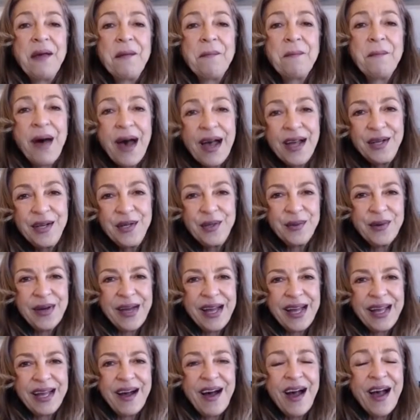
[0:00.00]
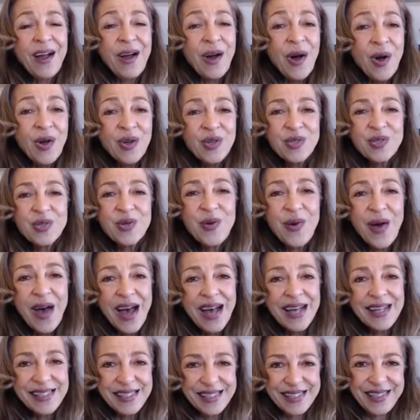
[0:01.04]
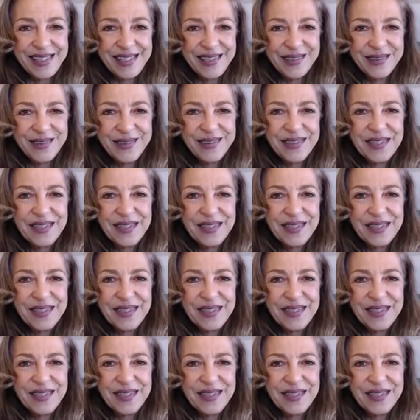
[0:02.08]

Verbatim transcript: By the way, I also ask you